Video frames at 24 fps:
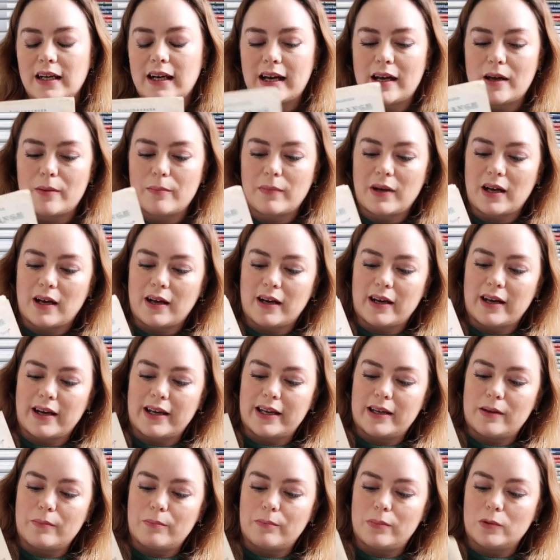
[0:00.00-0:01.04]

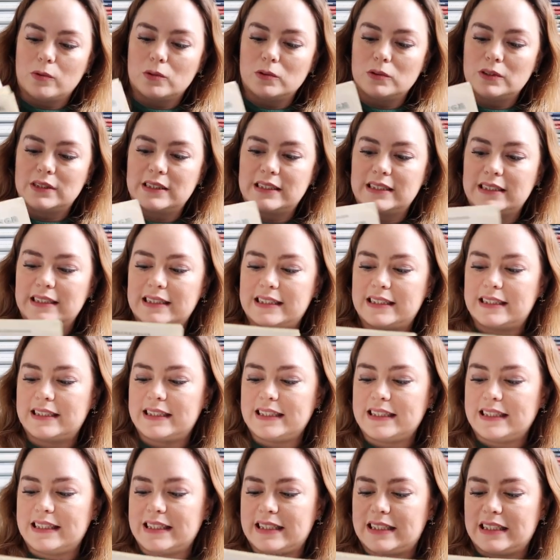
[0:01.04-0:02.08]
I bought
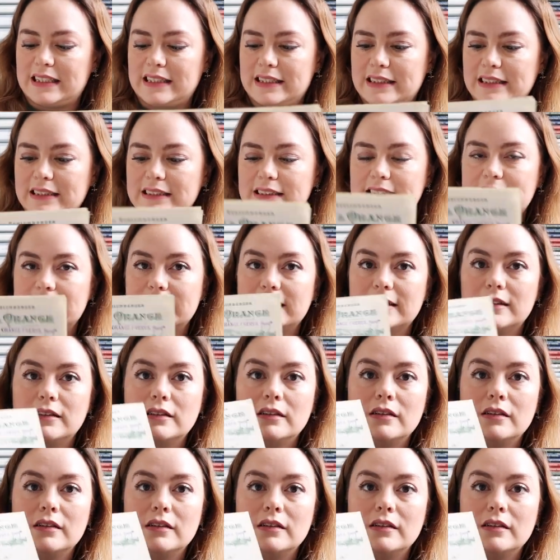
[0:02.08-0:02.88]
these